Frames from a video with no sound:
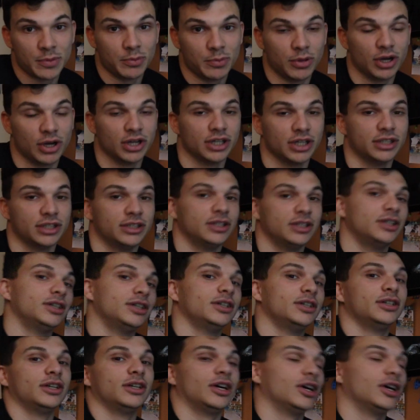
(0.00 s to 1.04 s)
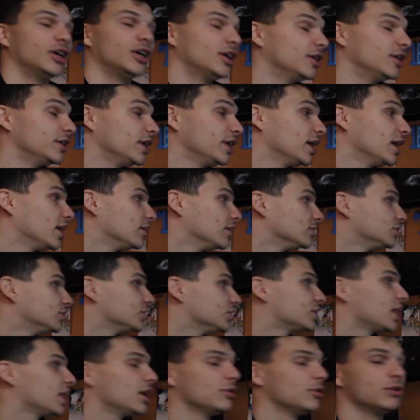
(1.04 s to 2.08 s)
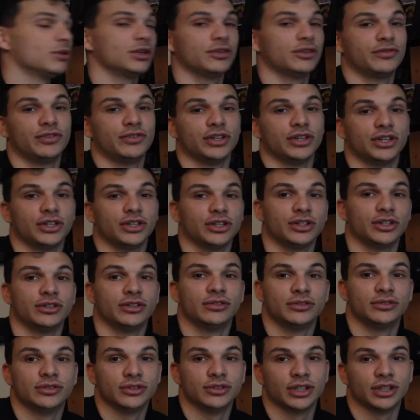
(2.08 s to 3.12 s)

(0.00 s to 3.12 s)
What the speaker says: but yeah, just kind of wanted to